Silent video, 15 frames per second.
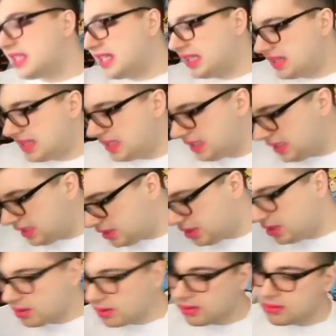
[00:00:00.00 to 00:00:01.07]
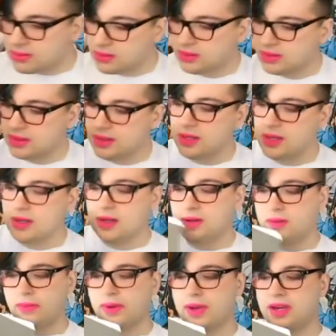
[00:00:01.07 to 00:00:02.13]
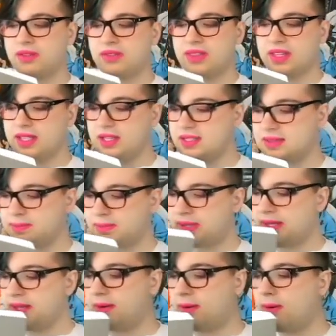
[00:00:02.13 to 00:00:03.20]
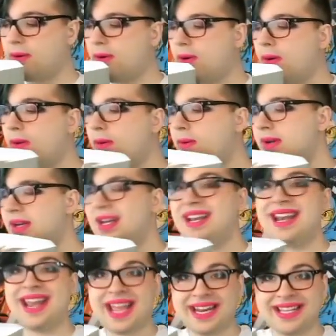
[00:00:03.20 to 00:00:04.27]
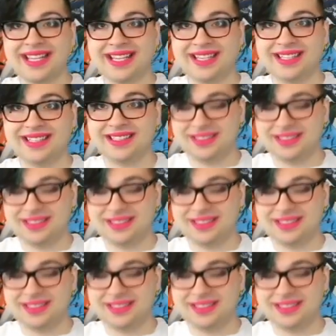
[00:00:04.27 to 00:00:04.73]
to get the Ichigo one of these, but oh nanny,